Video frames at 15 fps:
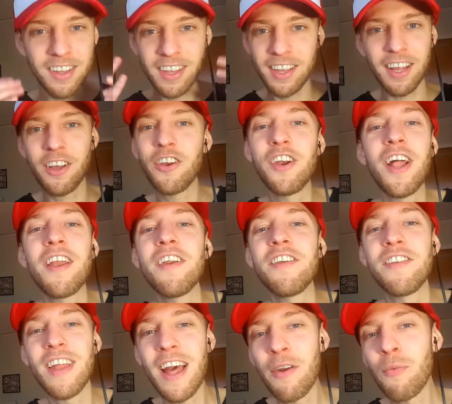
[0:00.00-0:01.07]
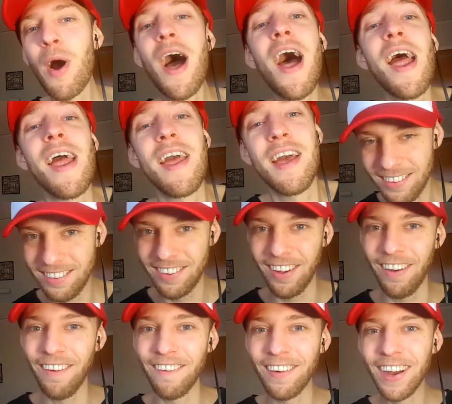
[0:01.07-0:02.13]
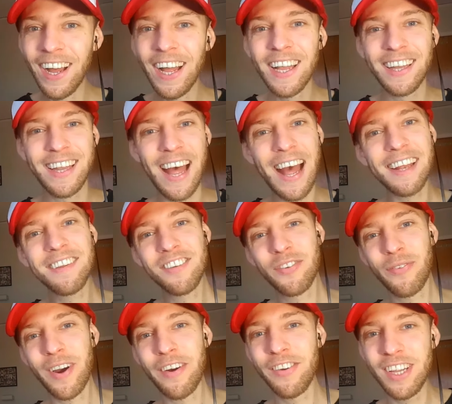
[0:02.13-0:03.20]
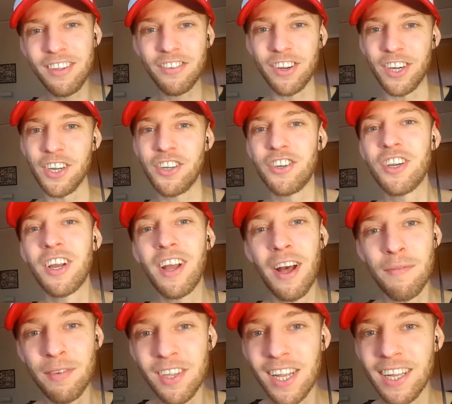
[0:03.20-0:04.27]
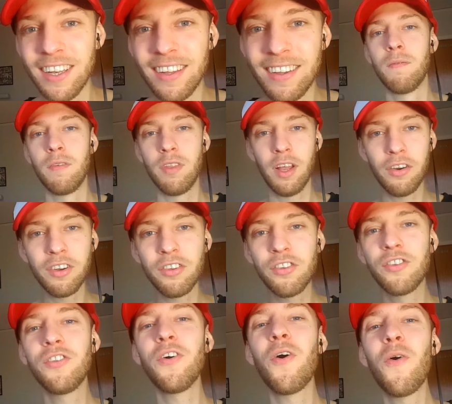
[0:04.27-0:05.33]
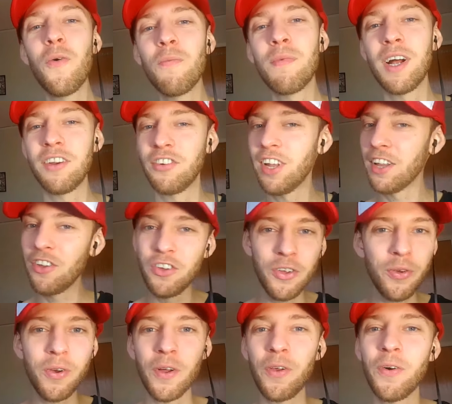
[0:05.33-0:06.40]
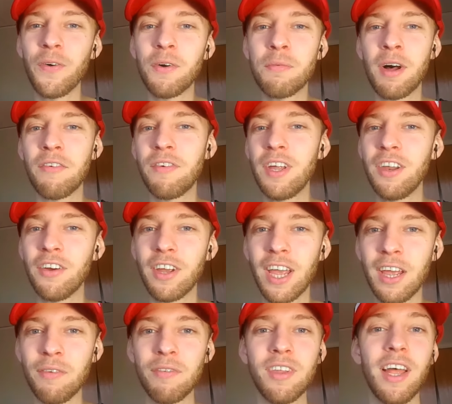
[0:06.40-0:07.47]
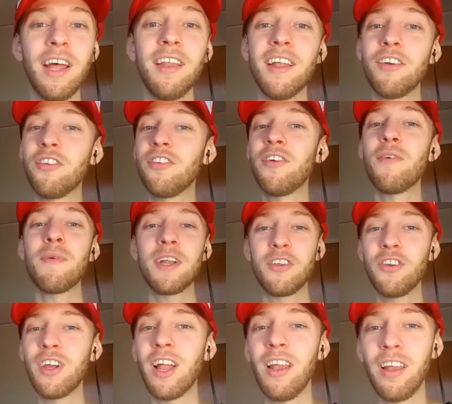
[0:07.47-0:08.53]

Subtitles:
They couldn't understand why. So that's where research comes in. There is so much that you don't know about video games, and there's so much you can